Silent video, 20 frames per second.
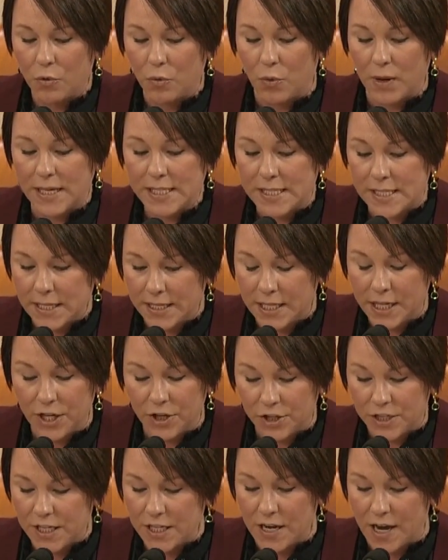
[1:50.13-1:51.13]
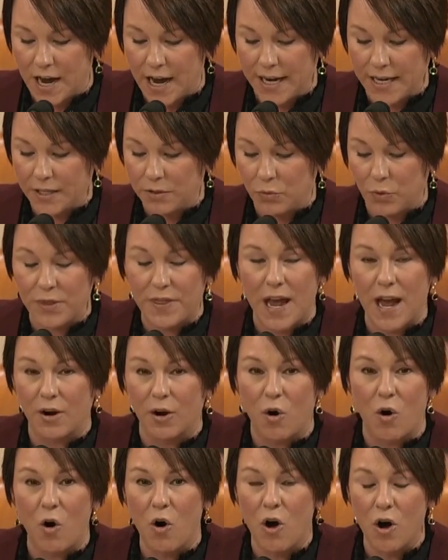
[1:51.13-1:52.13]
We sit here tonight without
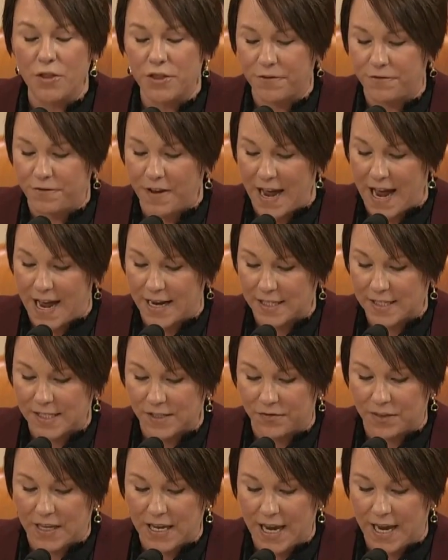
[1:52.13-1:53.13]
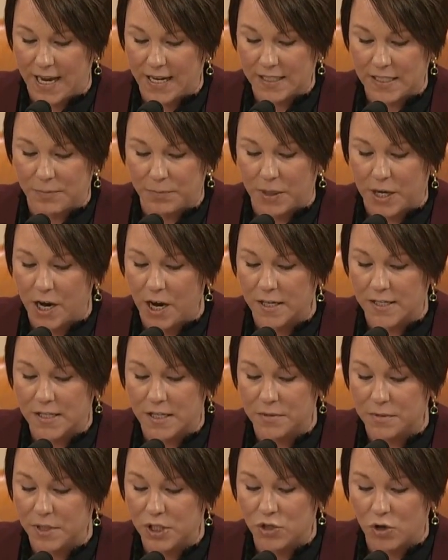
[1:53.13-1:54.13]
all the facts of the case because
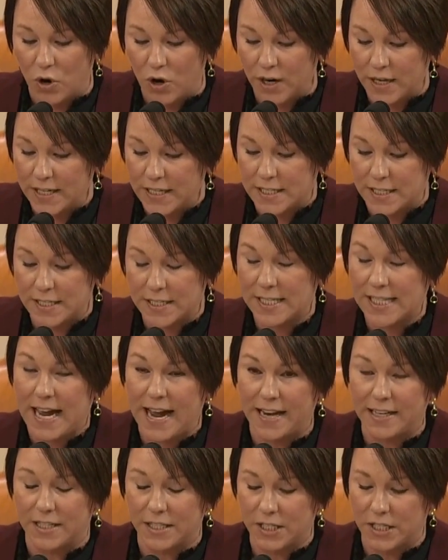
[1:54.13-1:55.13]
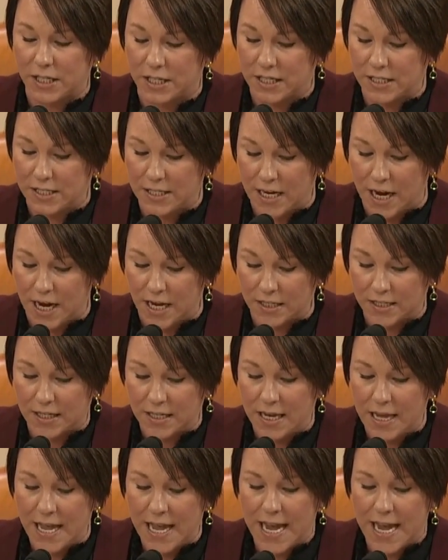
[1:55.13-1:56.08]
the majority decided to conduct